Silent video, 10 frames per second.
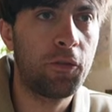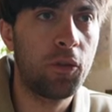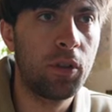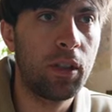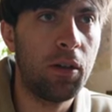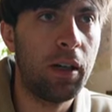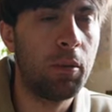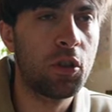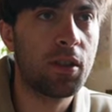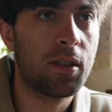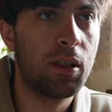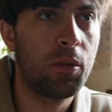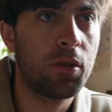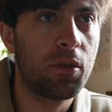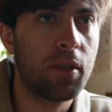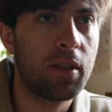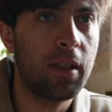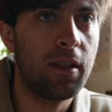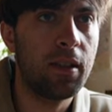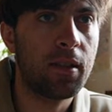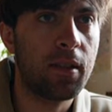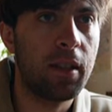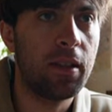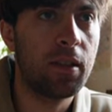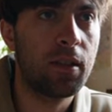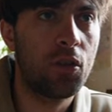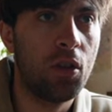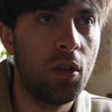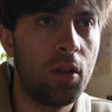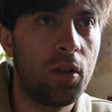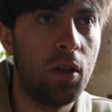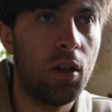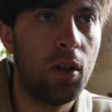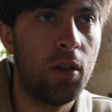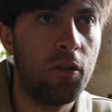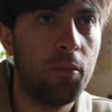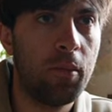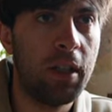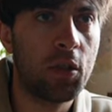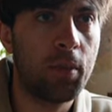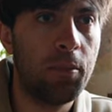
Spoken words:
for now, I will just go into the settings and turn off match by